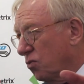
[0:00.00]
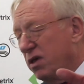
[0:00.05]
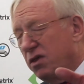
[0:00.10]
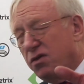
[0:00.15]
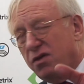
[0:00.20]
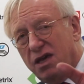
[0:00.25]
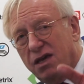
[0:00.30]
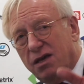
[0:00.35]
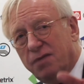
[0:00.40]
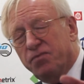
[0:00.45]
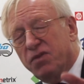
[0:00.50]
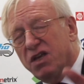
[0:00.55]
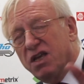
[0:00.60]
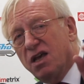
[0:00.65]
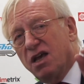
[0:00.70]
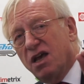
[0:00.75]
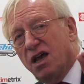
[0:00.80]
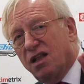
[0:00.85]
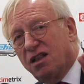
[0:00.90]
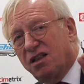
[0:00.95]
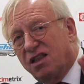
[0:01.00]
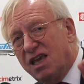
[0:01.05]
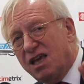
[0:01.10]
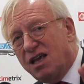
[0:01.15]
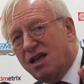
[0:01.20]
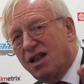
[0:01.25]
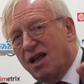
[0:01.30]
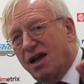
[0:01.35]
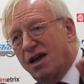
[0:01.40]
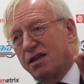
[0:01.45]
We're seeing a
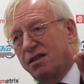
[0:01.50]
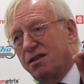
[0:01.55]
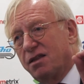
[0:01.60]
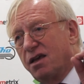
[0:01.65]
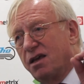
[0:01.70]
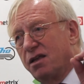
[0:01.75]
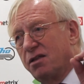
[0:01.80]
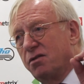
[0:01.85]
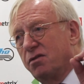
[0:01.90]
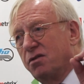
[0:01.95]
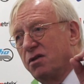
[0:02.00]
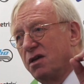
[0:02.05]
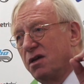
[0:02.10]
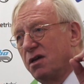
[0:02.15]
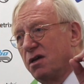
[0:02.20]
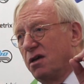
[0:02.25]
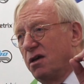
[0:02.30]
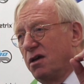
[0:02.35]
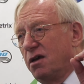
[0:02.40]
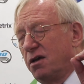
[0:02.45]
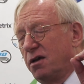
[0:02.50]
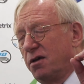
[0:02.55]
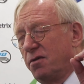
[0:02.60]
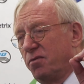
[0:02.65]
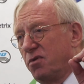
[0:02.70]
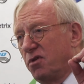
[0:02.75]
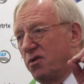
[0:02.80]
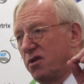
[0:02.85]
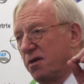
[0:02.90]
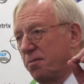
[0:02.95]
decline in the
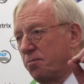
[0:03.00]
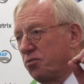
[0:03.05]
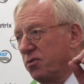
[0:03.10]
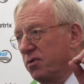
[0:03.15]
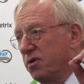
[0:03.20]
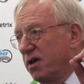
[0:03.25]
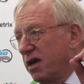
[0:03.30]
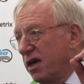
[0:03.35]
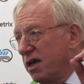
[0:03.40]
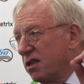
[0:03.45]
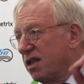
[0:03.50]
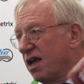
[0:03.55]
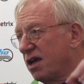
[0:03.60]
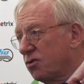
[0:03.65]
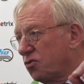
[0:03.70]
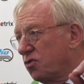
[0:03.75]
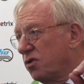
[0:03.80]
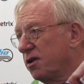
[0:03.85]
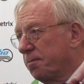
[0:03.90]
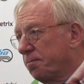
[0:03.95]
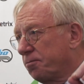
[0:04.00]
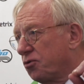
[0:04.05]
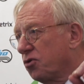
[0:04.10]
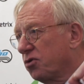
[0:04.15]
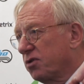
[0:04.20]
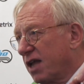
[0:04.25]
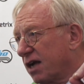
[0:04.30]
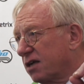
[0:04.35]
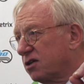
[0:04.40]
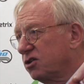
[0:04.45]
industrial
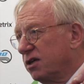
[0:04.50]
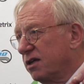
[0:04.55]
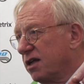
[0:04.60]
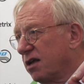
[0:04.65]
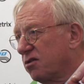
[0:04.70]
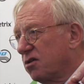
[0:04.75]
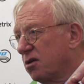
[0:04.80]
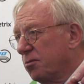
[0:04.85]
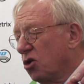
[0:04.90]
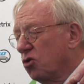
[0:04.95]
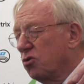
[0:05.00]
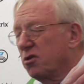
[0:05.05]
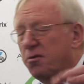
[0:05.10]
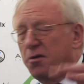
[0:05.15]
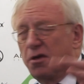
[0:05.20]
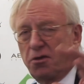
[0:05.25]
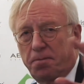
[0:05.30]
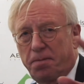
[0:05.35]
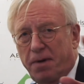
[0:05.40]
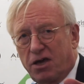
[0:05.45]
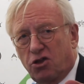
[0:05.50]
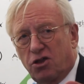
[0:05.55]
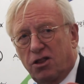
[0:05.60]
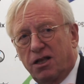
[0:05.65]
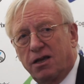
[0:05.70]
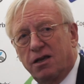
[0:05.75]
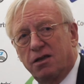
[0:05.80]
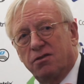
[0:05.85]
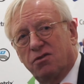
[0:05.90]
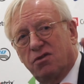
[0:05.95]
production at the moment,
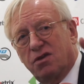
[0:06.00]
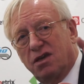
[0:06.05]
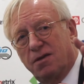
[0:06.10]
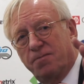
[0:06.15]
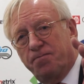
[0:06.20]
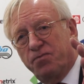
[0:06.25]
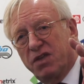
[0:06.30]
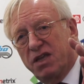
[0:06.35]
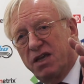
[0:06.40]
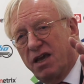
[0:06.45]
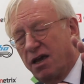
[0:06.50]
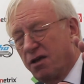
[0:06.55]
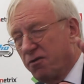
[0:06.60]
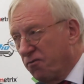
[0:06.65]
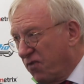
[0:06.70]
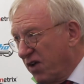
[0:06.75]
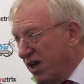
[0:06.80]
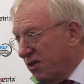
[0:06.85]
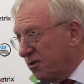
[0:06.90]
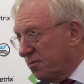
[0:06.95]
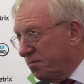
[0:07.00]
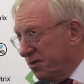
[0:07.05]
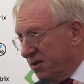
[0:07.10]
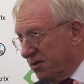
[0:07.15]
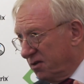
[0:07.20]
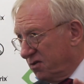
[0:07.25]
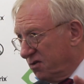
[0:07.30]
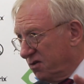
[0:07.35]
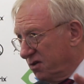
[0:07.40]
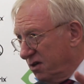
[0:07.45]
especially in the
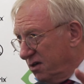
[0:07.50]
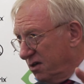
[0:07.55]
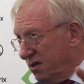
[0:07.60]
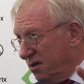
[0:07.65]
investment